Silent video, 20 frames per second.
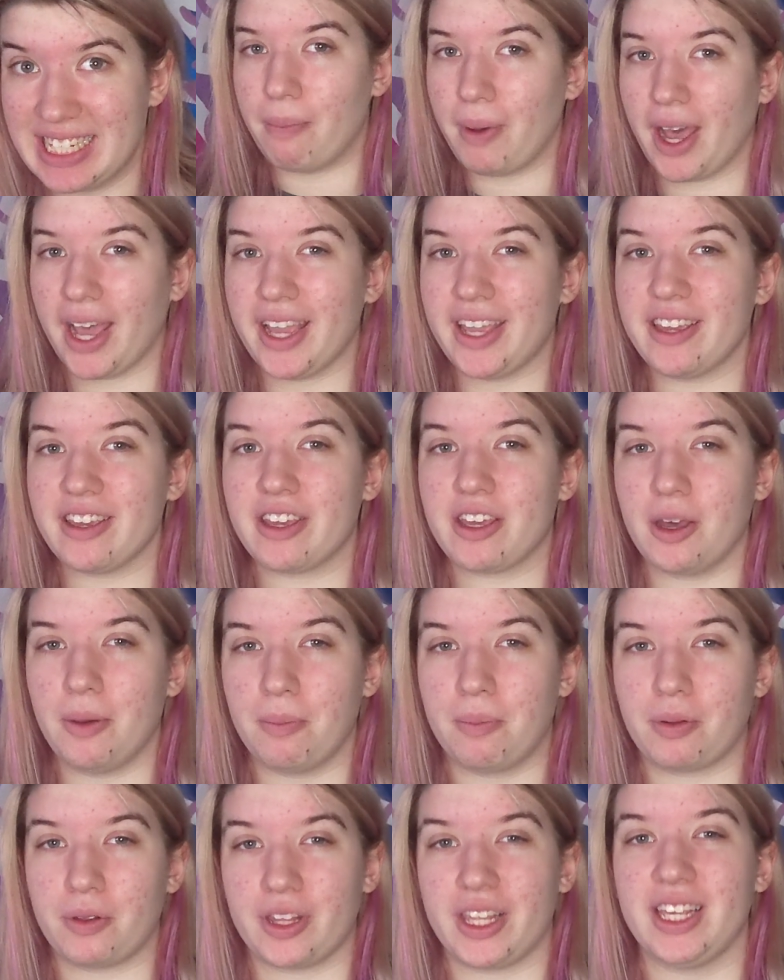Buying
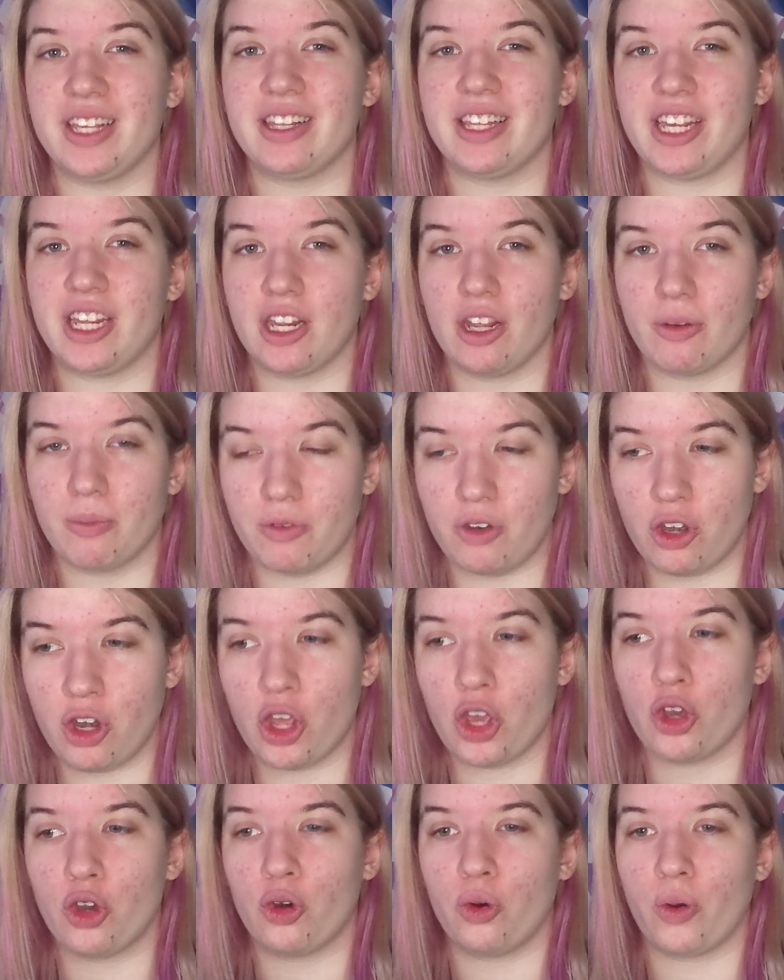completely
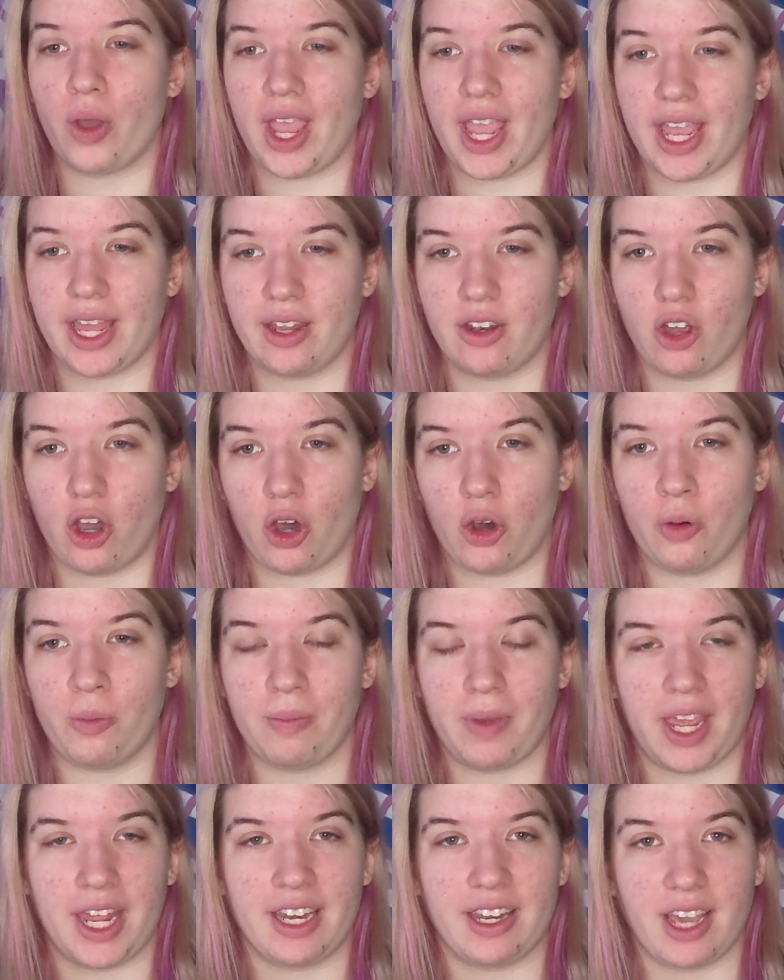new and
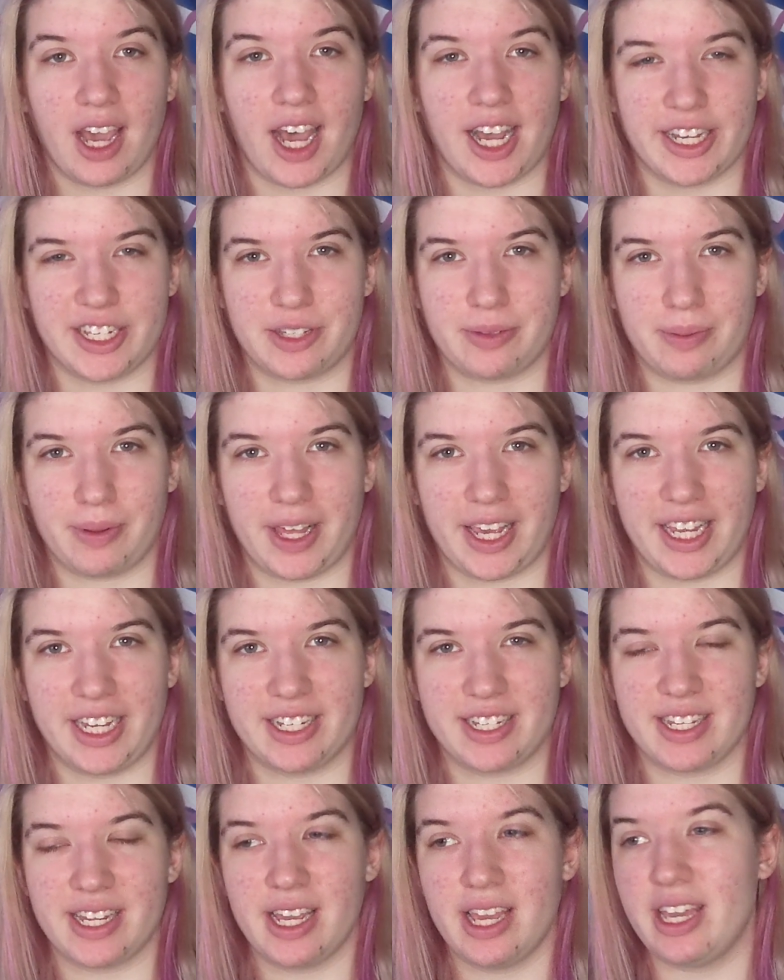homemade
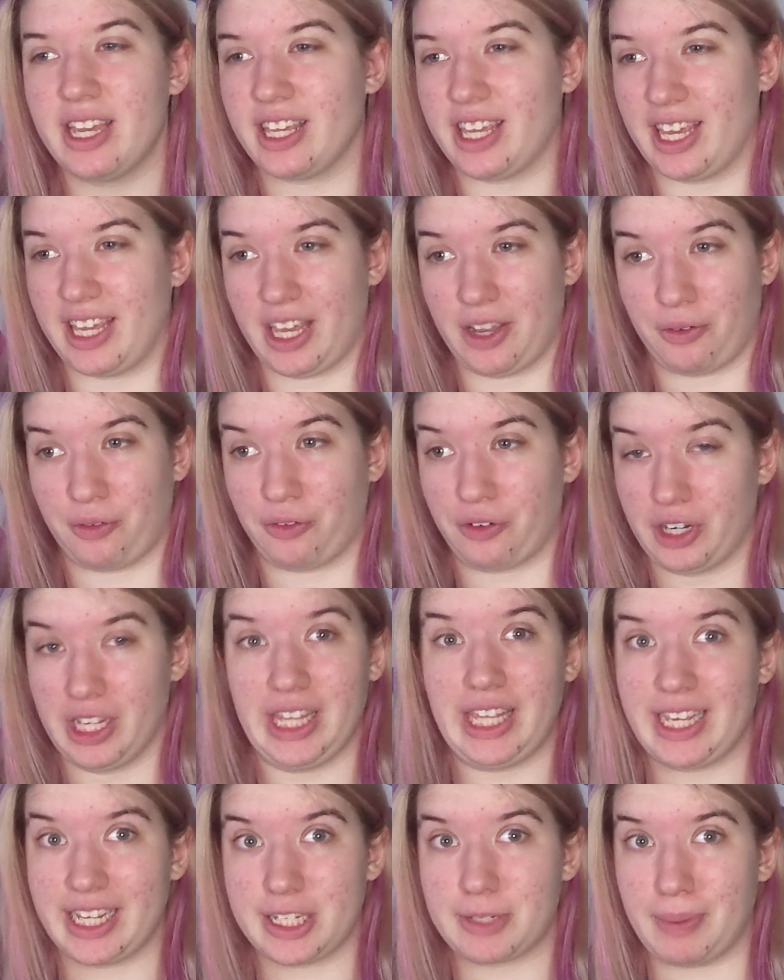cosplays can get
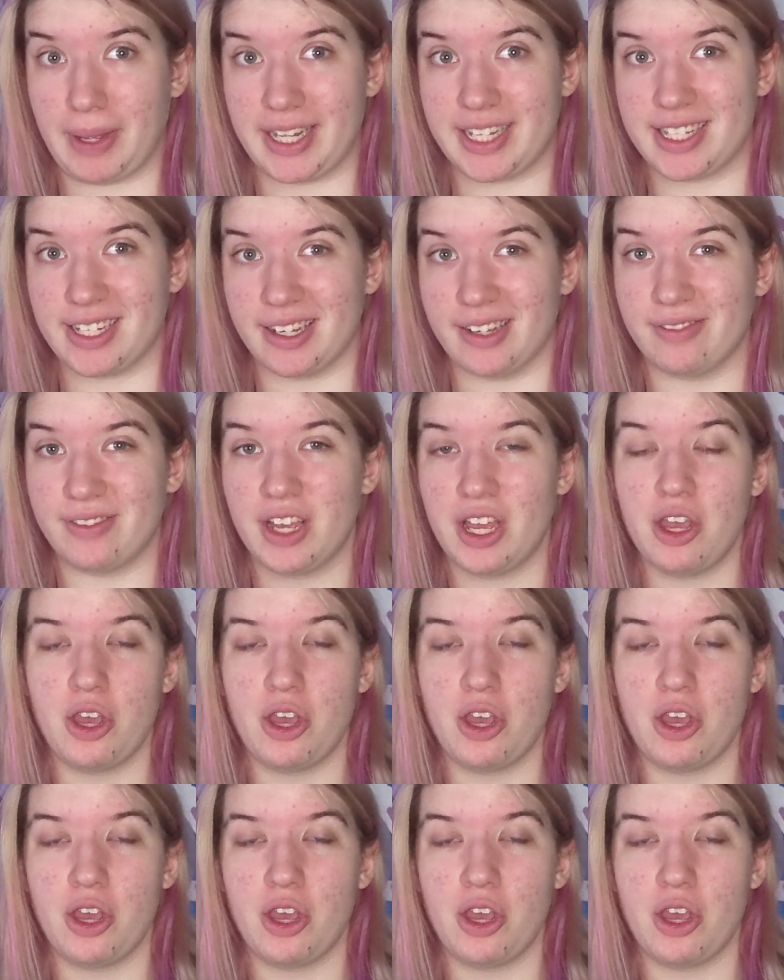really expensive,